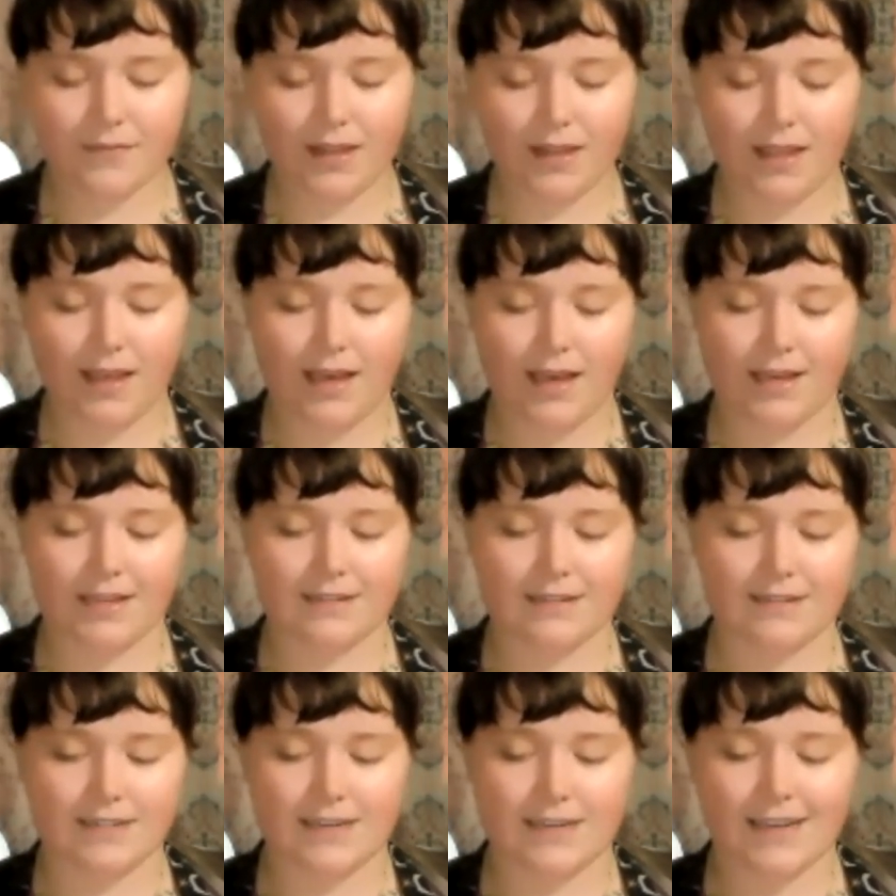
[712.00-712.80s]

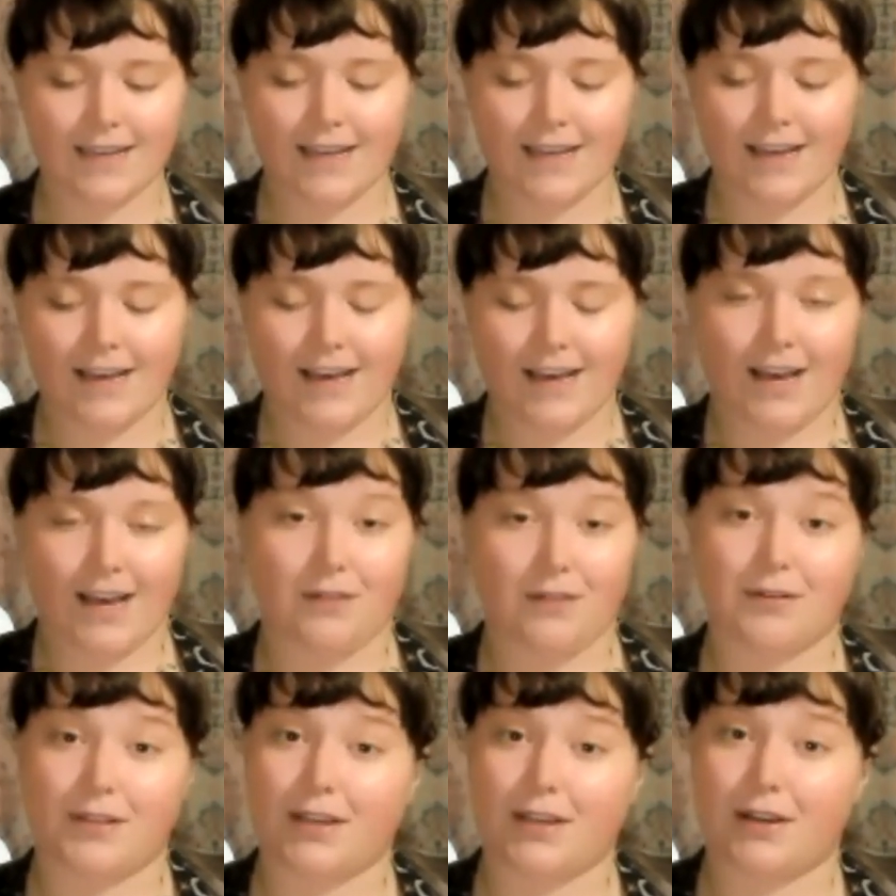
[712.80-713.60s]
And I
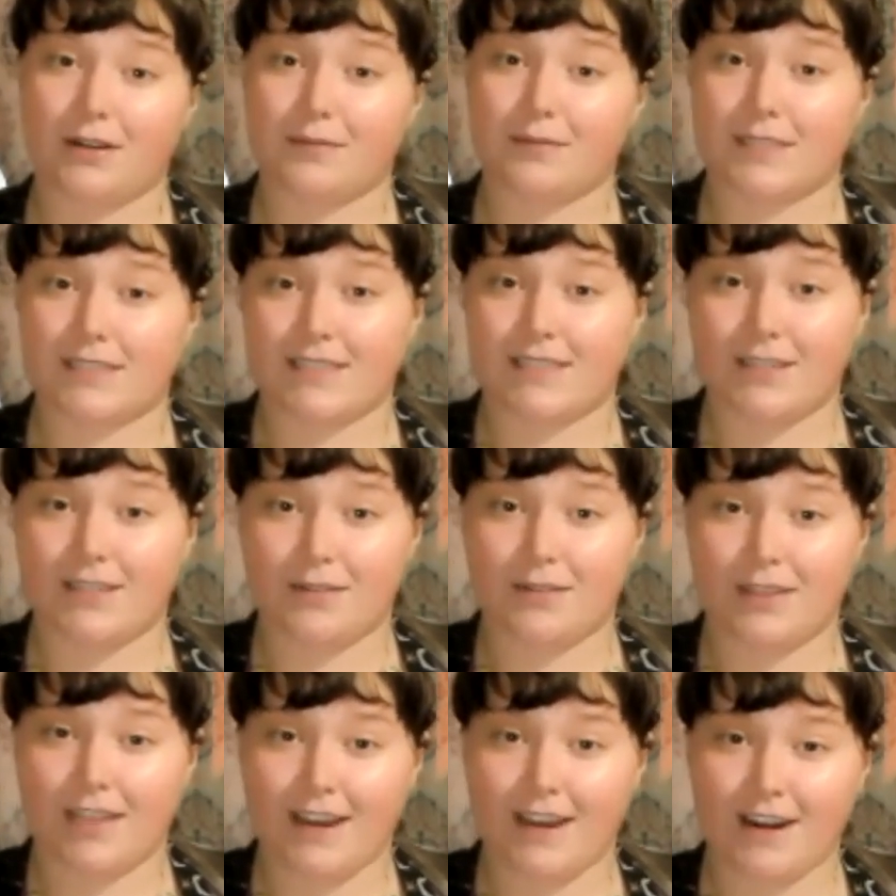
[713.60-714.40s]
really hope to see
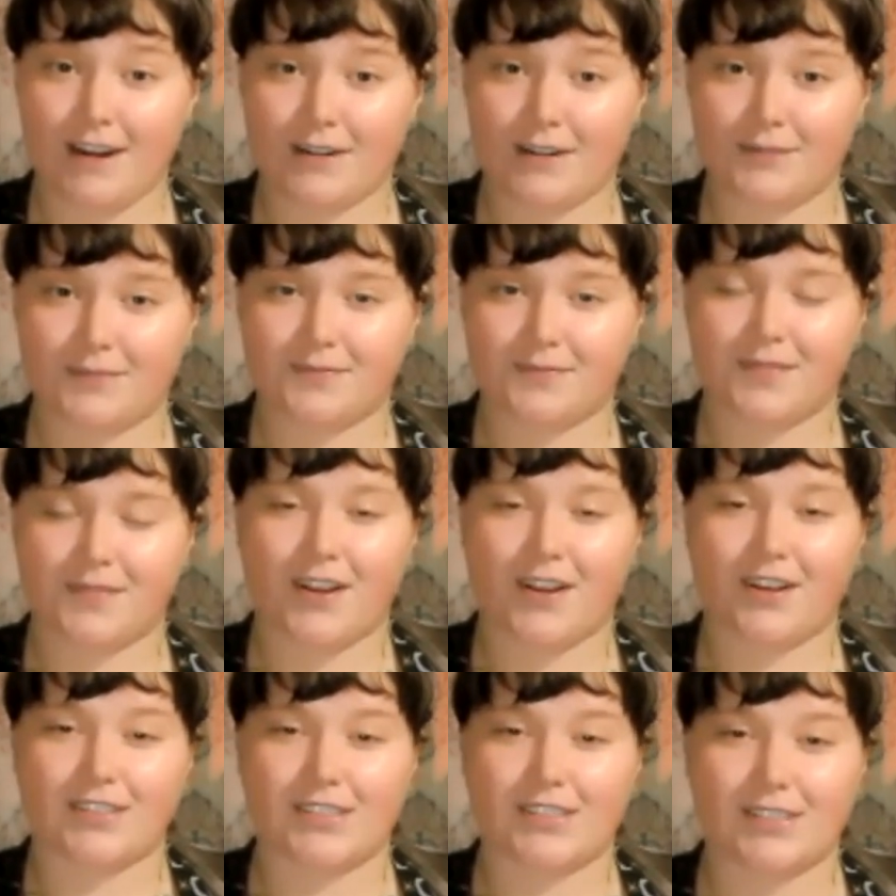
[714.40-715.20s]
you there.
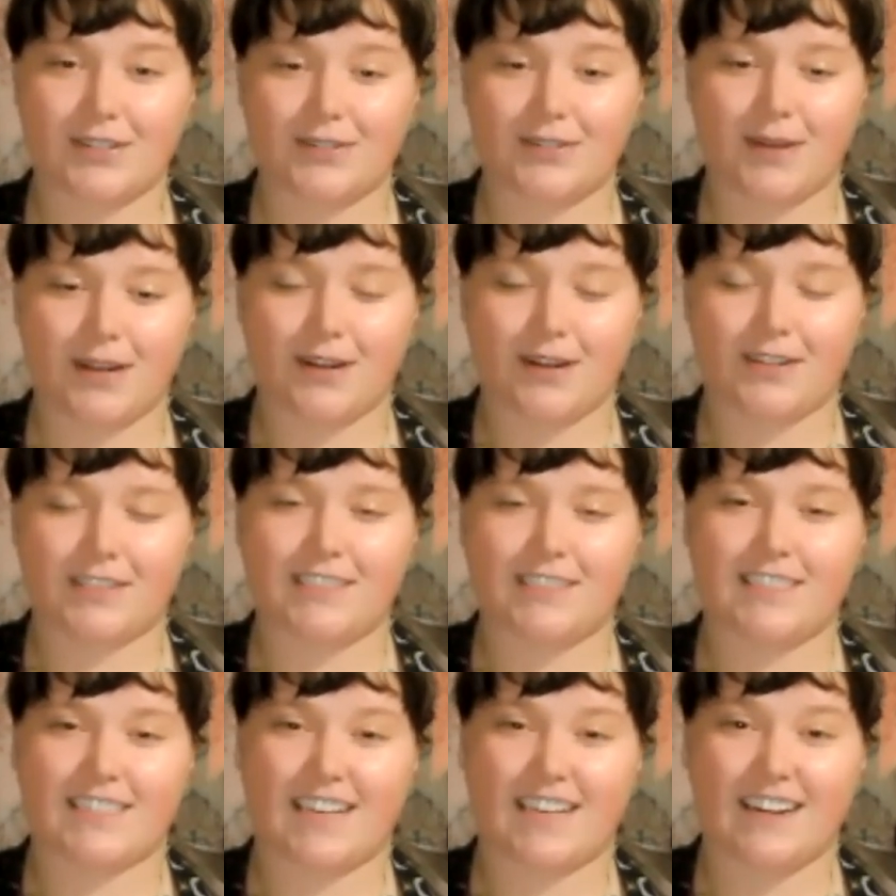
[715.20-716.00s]
Also, my
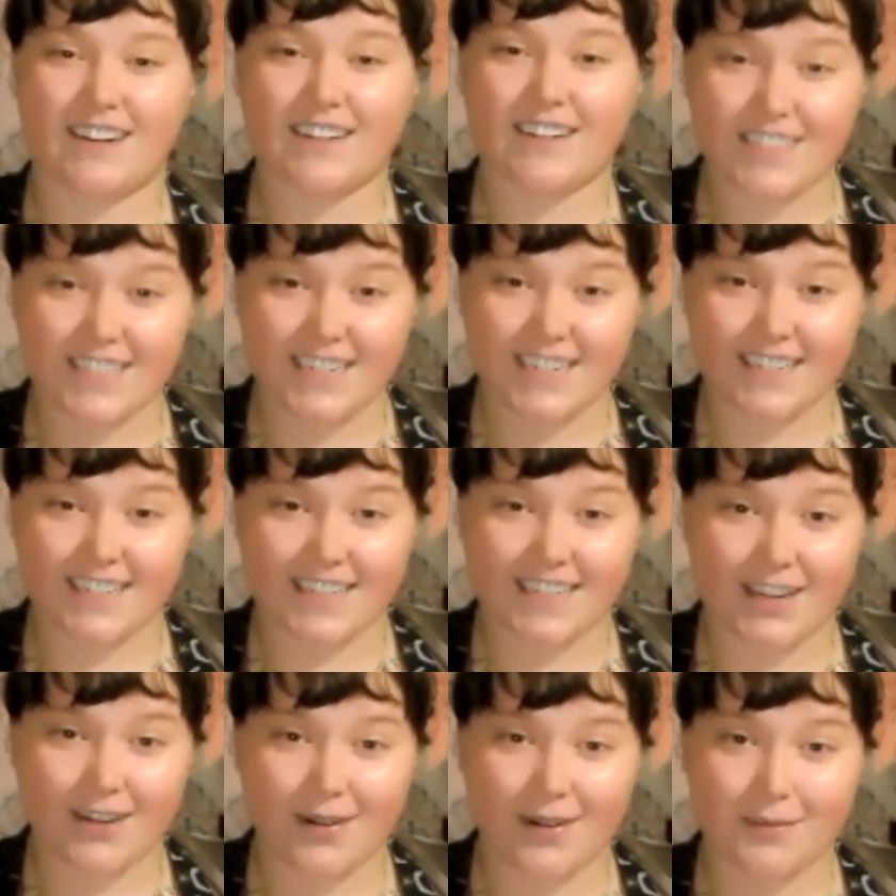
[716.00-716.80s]
ALDEN'S Energy
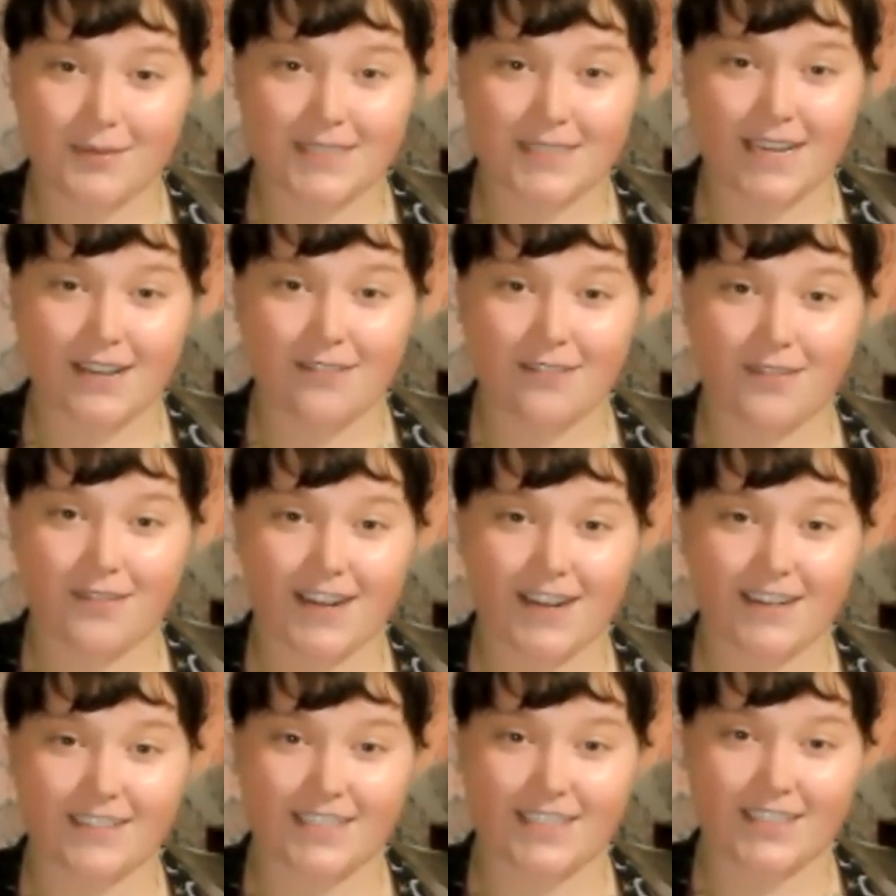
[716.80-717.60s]
Healing website
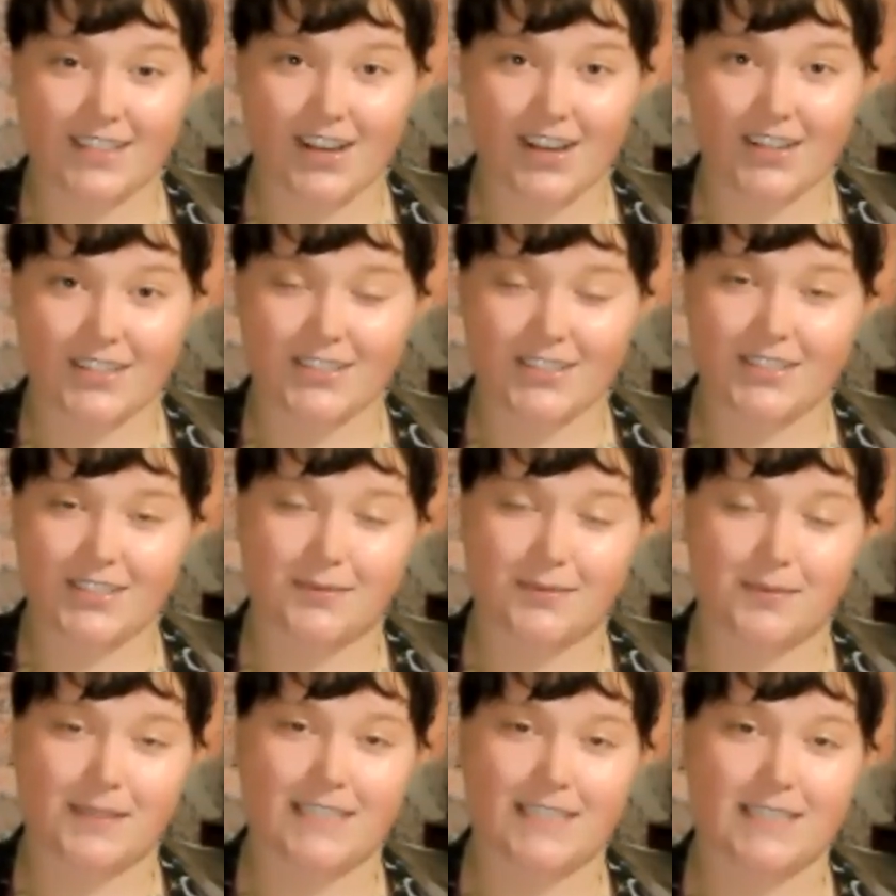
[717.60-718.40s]
finally launched, so
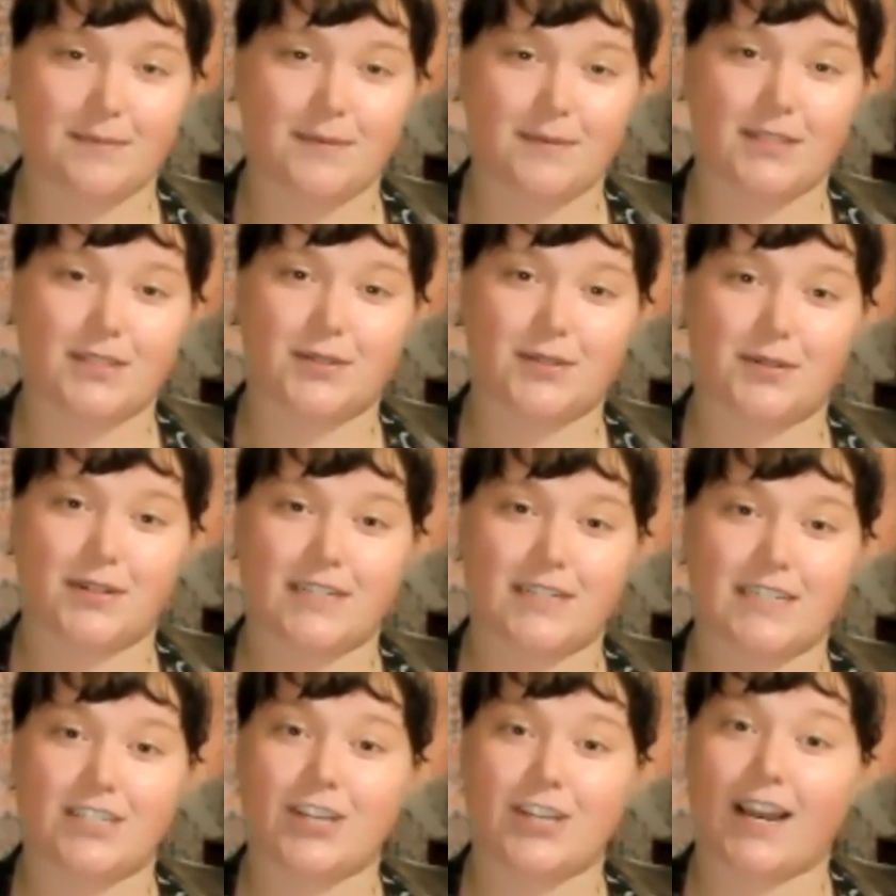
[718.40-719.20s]
please be sure
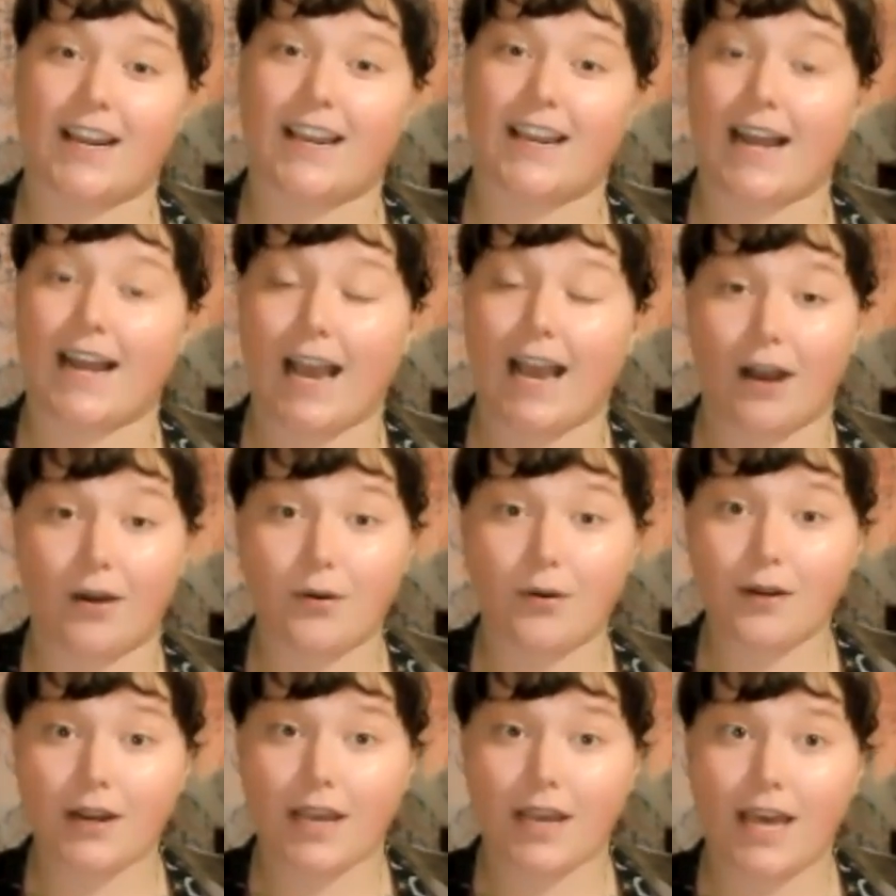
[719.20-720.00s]
to check it
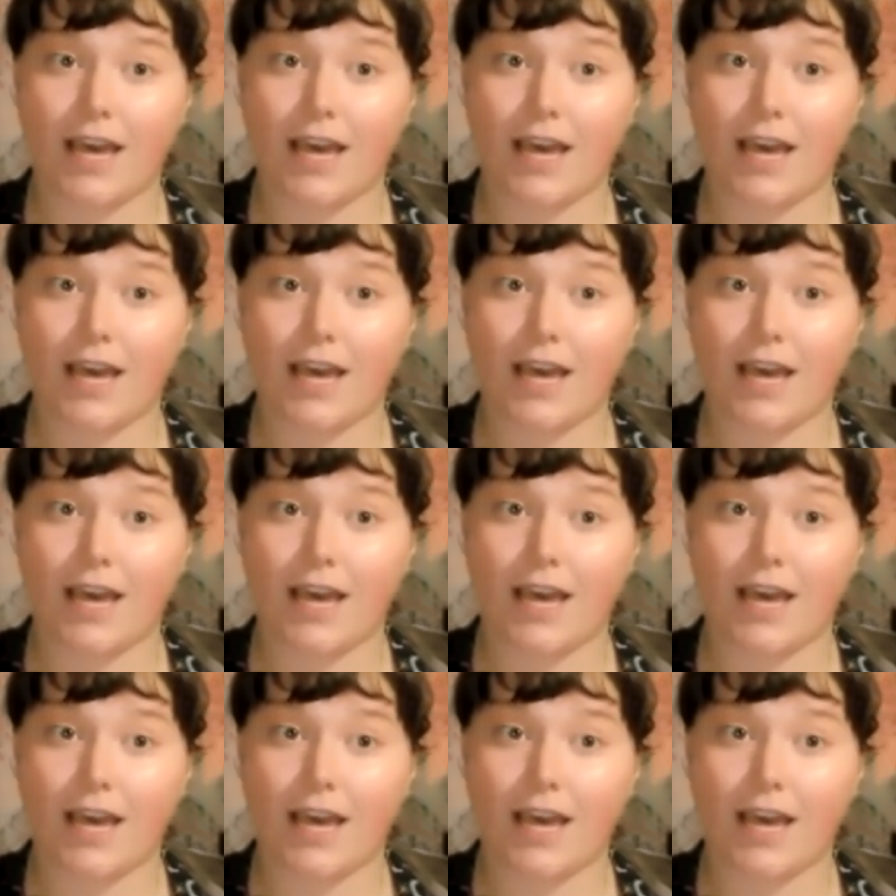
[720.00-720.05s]
out.